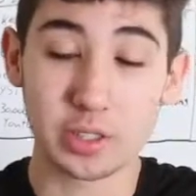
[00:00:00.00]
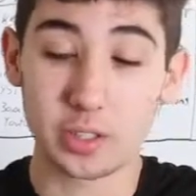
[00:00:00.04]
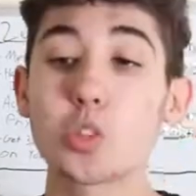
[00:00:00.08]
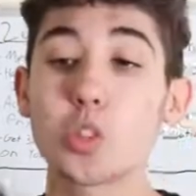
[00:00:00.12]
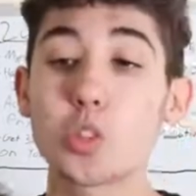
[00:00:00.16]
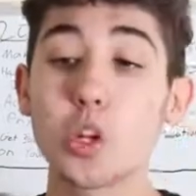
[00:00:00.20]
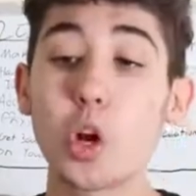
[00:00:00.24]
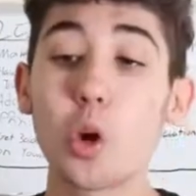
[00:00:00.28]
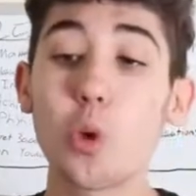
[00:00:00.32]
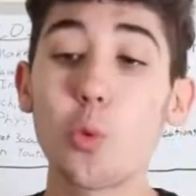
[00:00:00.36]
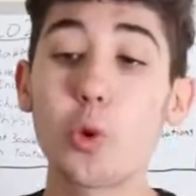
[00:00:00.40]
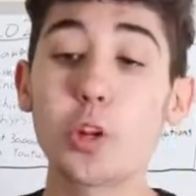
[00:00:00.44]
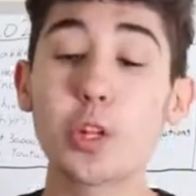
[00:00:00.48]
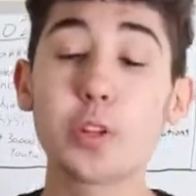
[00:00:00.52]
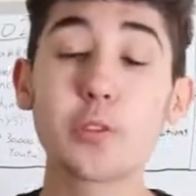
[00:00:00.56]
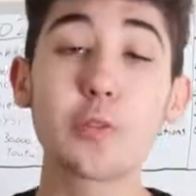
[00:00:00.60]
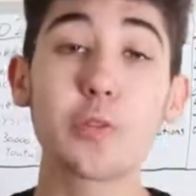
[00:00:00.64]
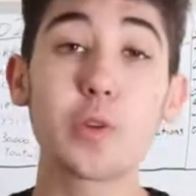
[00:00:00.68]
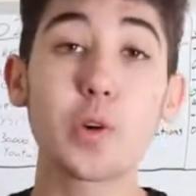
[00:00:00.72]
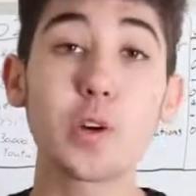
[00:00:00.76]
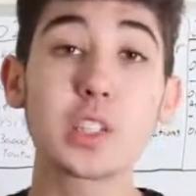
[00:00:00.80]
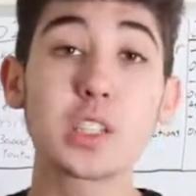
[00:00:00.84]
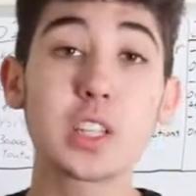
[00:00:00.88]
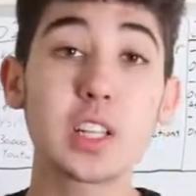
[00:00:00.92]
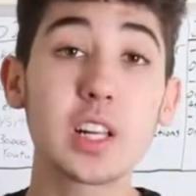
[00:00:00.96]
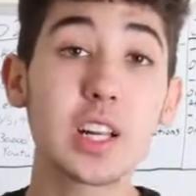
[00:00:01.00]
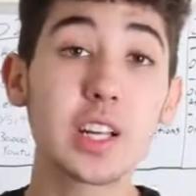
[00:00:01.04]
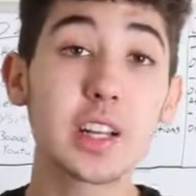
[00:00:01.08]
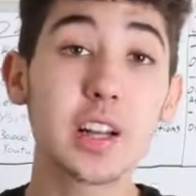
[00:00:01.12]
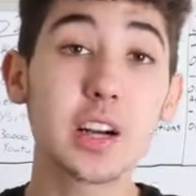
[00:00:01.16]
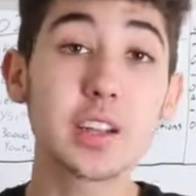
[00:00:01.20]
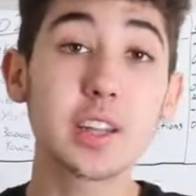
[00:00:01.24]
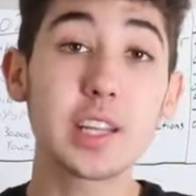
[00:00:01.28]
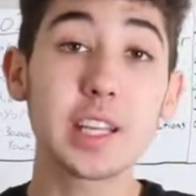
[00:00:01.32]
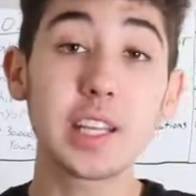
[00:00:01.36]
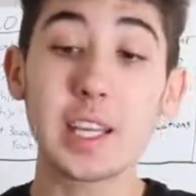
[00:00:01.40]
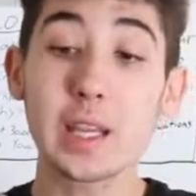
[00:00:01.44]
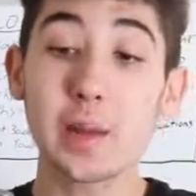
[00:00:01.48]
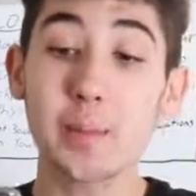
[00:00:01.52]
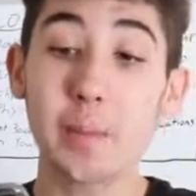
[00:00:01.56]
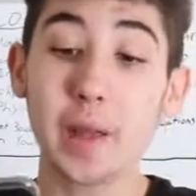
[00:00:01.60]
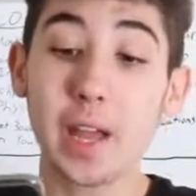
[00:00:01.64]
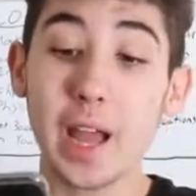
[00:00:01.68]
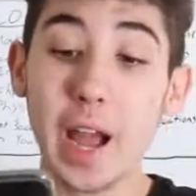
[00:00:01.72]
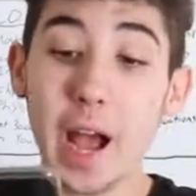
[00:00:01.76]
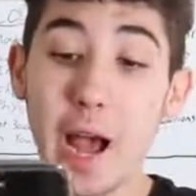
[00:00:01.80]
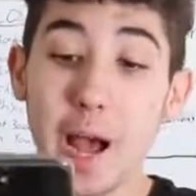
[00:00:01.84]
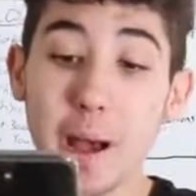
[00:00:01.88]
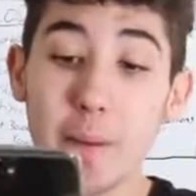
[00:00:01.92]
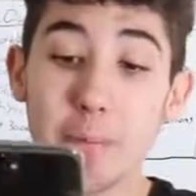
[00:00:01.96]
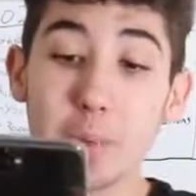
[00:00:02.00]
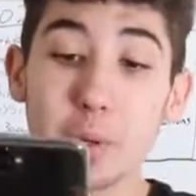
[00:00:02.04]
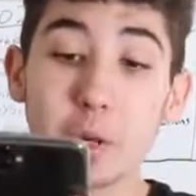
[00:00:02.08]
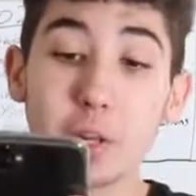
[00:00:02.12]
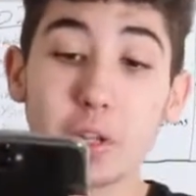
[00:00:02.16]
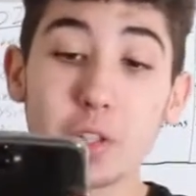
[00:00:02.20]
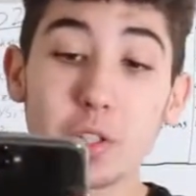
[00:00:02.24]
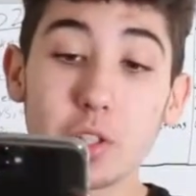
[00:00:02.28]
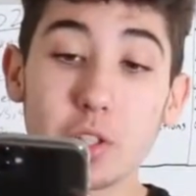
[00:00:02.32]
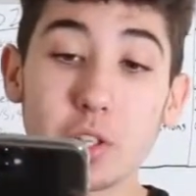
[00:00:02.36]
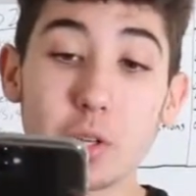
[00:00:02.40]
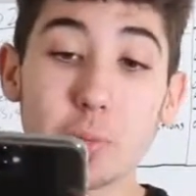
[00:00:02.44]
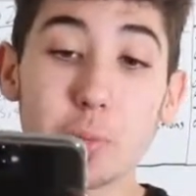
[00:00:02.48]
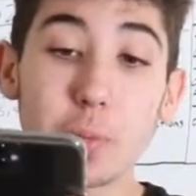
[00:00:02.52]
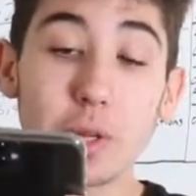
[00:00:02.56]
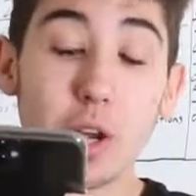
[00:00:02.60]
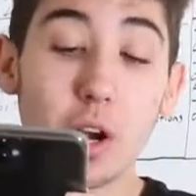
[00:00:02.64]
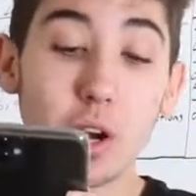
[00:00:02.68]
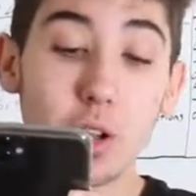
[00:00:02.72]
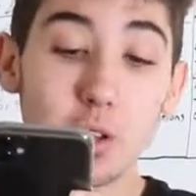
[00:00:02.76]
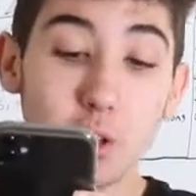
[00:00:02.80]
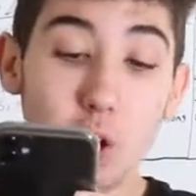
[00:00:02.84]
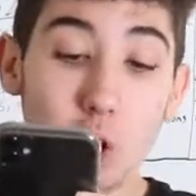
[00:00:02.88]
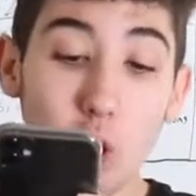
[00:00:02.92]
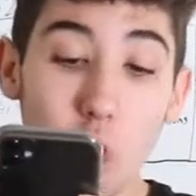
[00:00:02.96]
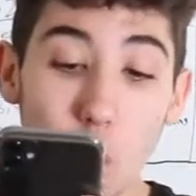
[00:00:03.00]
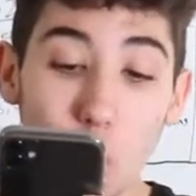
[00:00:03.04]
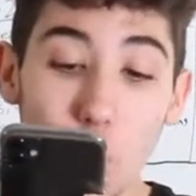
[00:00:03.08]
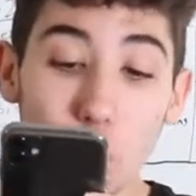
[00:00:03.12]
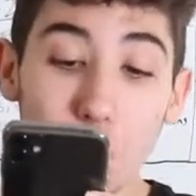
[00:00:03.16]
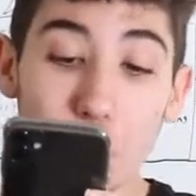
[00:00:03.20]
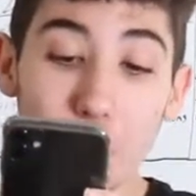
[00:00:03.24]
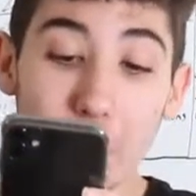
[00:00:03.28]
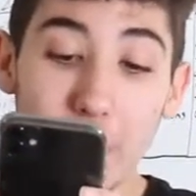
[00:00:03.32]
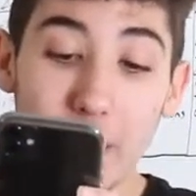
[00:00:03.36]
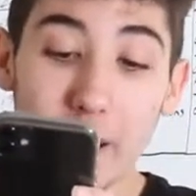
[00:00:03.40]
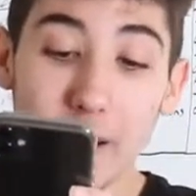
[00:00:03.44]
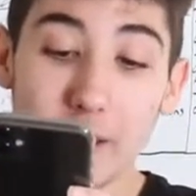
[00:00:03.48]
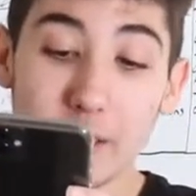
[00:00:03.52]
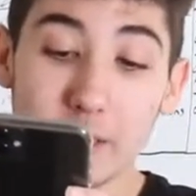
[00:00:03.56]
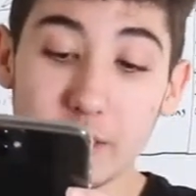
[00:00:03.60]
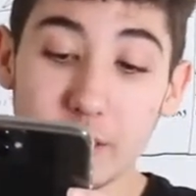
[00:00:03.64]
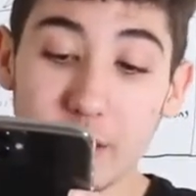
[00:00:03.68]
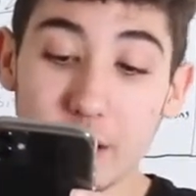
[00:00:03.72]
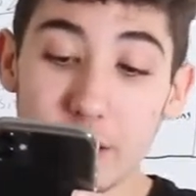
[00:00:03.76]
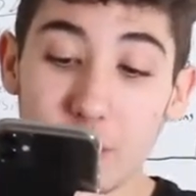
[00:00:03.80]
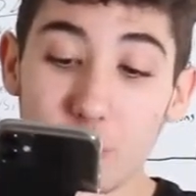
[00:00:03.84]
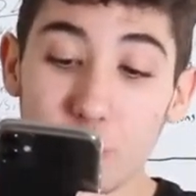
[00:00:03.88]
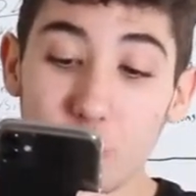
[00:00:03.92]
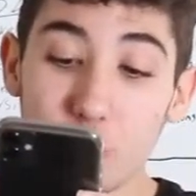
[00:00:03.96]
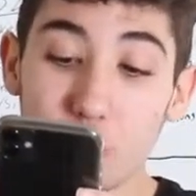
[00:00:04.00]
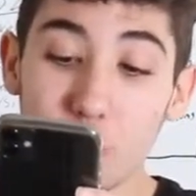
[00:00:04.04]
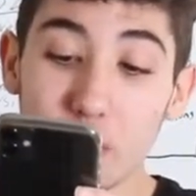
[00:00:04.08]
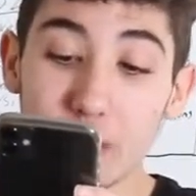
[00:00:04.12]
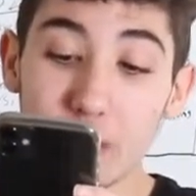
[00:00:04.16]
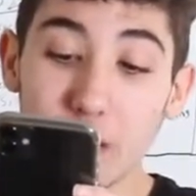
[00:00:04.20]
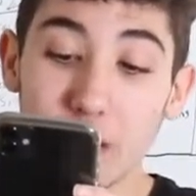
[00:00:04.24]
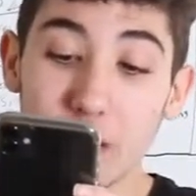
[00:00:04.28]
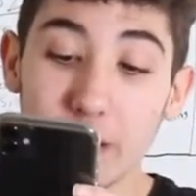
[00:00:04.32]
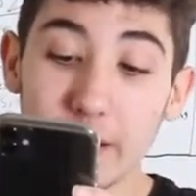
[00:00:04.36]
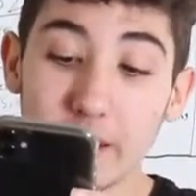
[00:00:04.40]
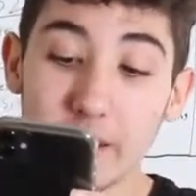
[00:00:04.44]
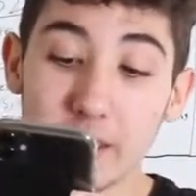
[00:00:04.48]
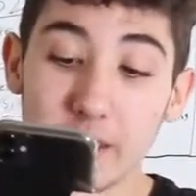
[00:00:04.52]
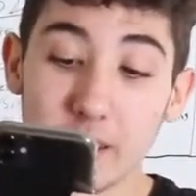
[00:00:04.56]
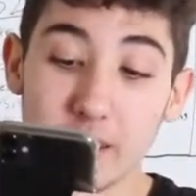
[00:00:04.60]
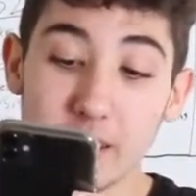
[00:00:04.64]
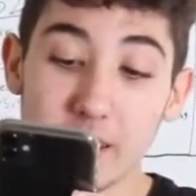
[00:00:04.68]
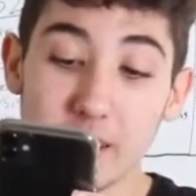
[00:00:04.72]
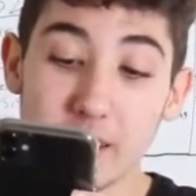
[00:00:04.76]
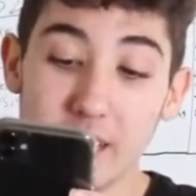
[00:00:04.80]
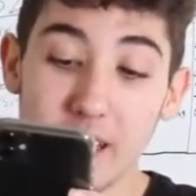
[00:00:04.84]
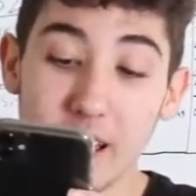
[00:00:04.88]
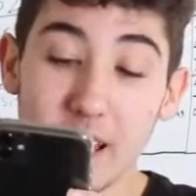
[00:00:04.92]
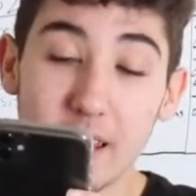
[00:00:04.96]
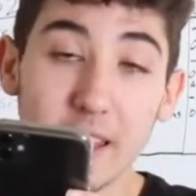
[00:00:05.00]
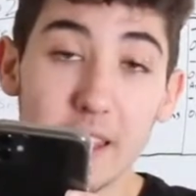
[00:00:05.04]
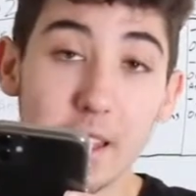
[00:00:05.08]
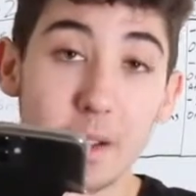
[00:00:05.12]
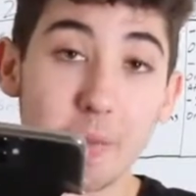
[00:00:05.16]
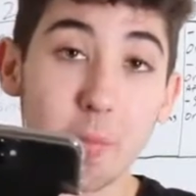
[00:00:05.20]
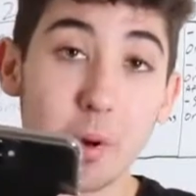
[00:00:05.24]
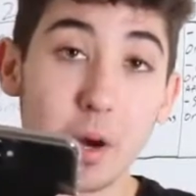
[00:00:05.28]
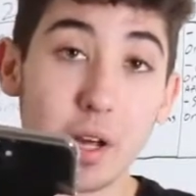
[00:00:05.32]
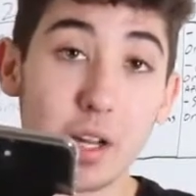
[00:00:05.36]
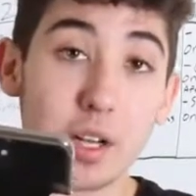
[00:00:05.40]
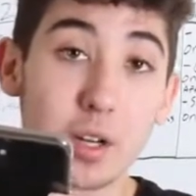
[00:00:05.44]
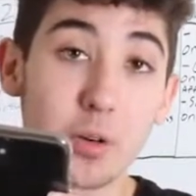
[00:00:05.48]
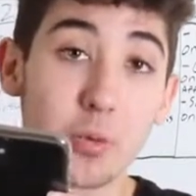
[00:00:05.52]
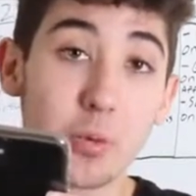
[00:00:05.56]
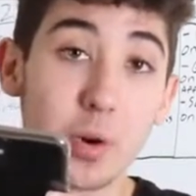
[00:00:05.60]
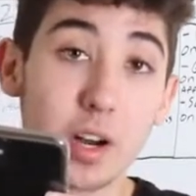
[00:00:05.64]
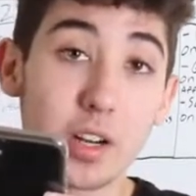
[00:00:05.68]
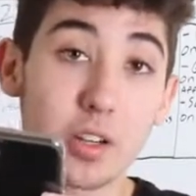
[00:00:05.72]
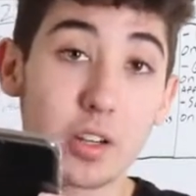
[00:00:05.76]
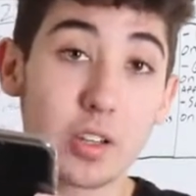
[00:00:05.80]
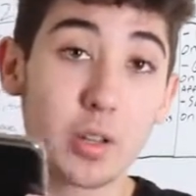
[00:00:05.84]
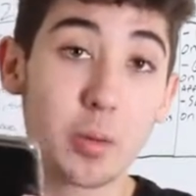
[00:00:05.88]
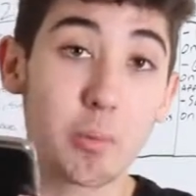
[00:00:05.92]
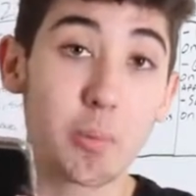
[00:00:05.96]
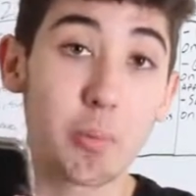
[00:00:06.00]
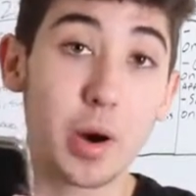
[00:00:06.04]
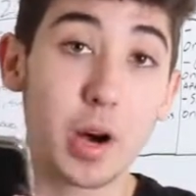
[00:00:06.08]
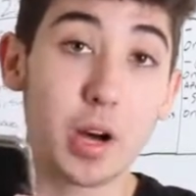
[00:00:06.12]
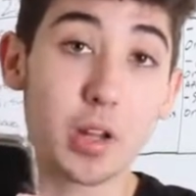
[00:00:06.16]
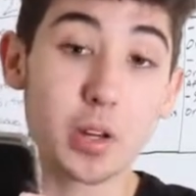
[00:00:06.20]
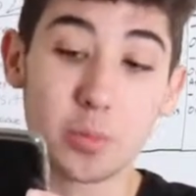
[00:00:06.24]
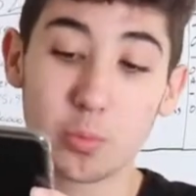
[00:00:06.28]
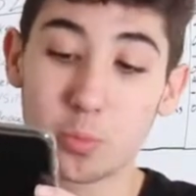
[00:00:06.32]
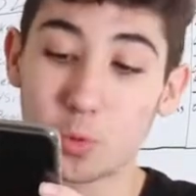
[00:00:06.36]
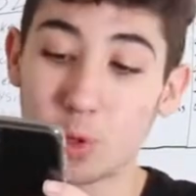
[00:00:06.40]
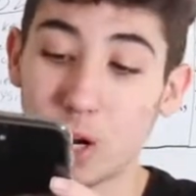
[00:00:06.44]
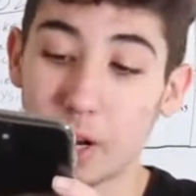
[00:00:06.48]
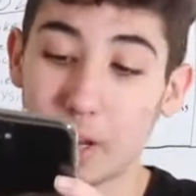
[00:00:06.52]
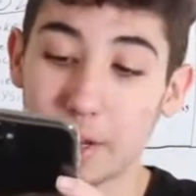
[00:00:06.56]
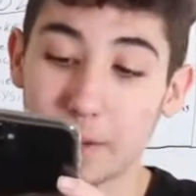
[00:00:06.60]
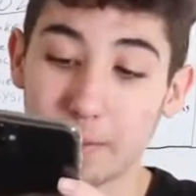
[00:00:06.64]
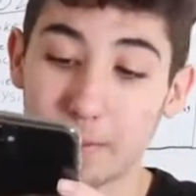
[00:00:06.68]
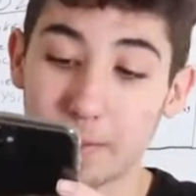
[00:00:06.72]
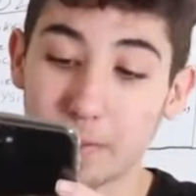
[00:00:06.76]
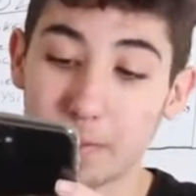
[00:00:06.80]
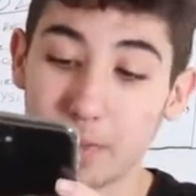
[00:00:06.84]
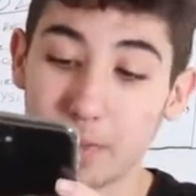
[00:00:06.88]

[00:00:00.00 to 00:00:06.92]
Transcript: So when you first click on the eBay app, you're going to be on the home page. Then you want to click the selling button right on the bottom right.